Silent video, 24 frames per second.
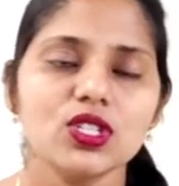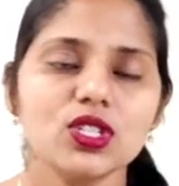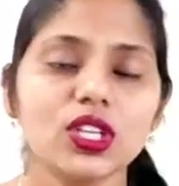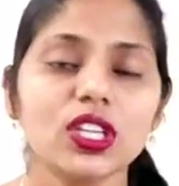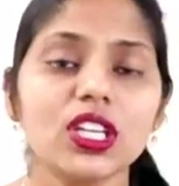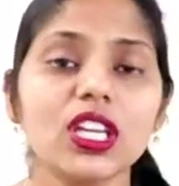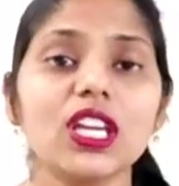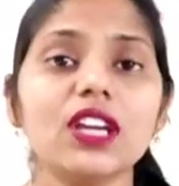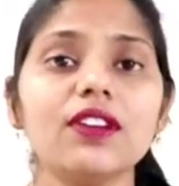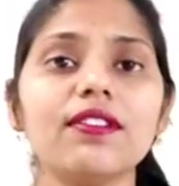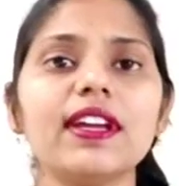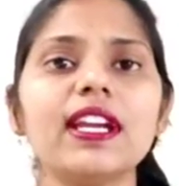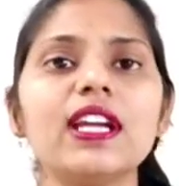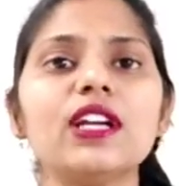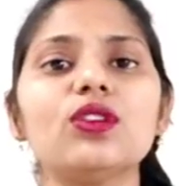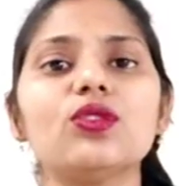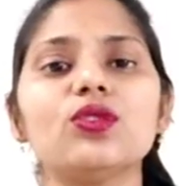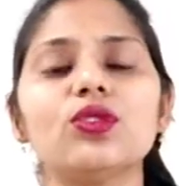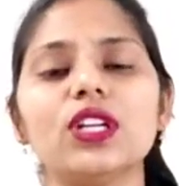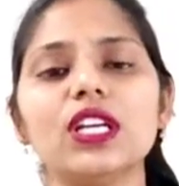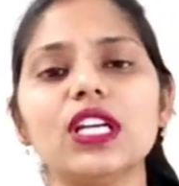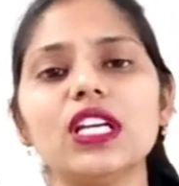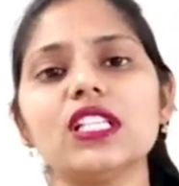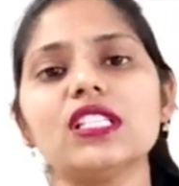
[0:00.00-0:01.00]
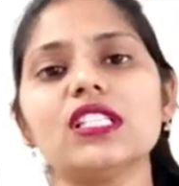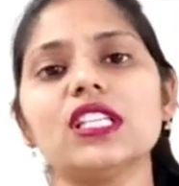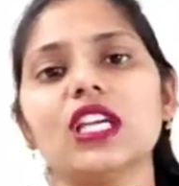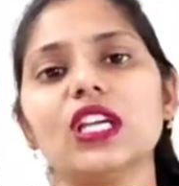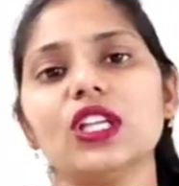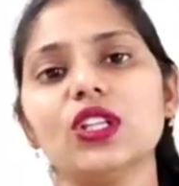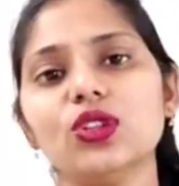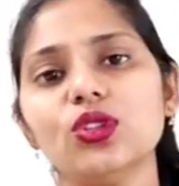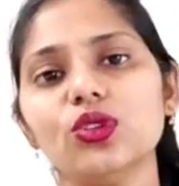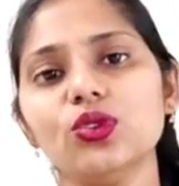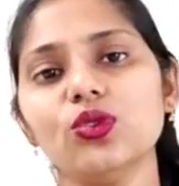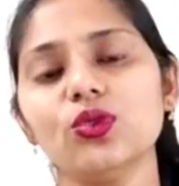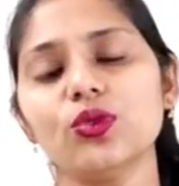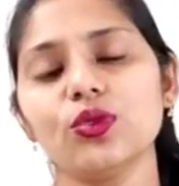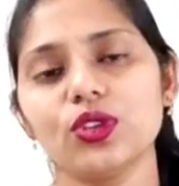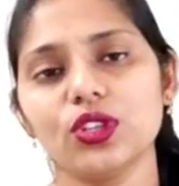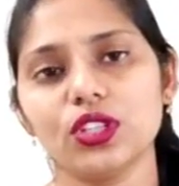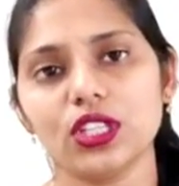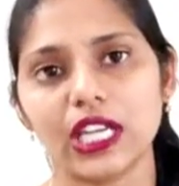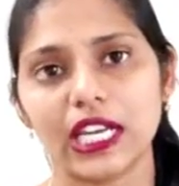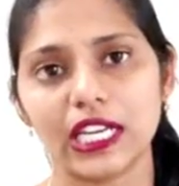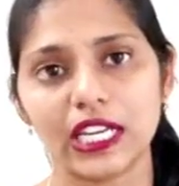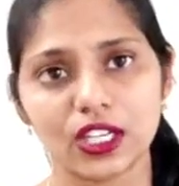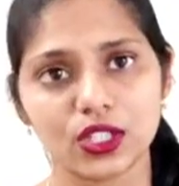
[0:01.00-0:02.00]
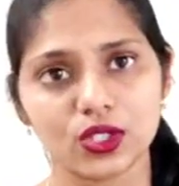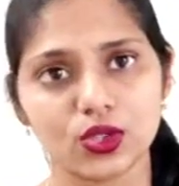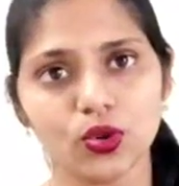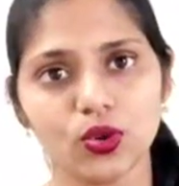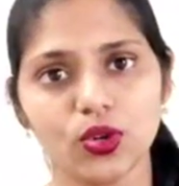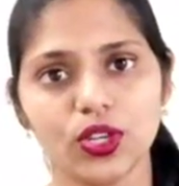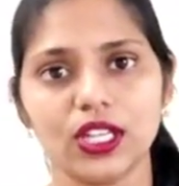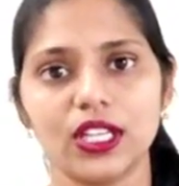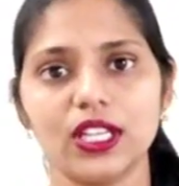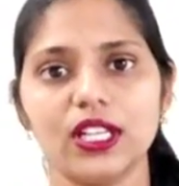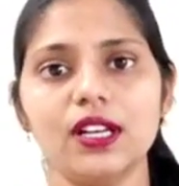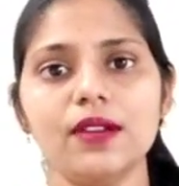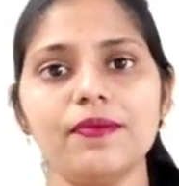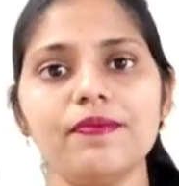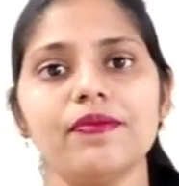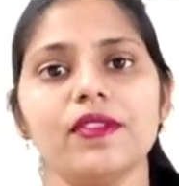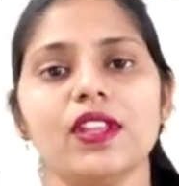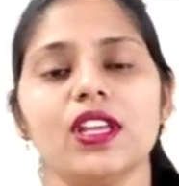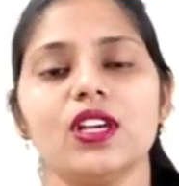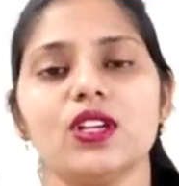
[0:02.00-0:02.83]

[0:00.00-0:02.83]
So even in today's Hindu editorial,